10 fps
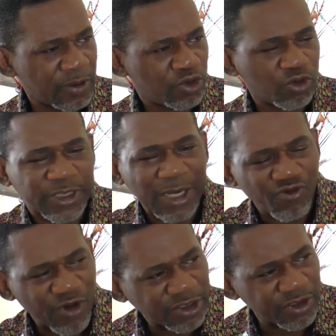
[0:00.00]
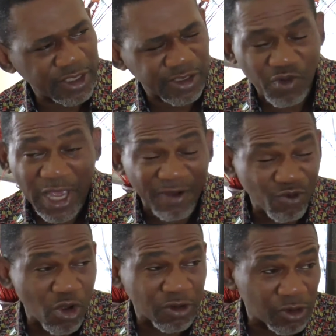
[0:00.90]
to start resonating. We have
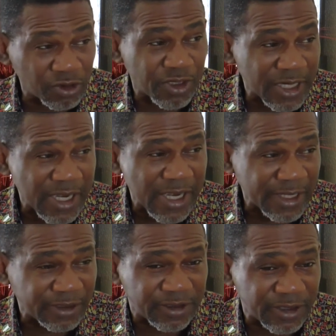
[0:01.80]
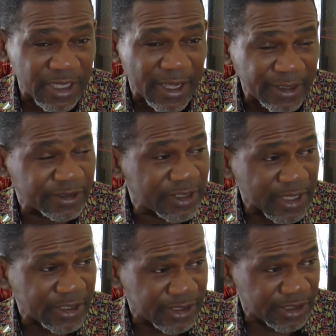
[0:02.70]
198
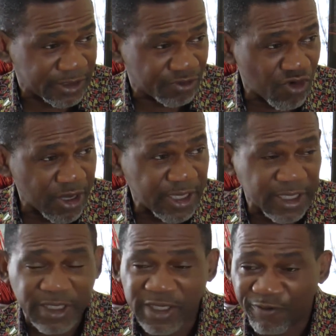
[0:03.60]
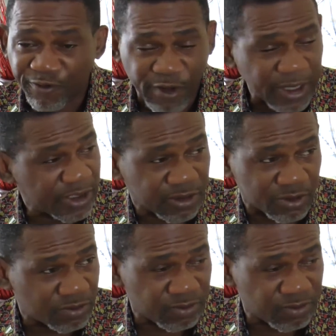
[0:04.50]
candidates running in different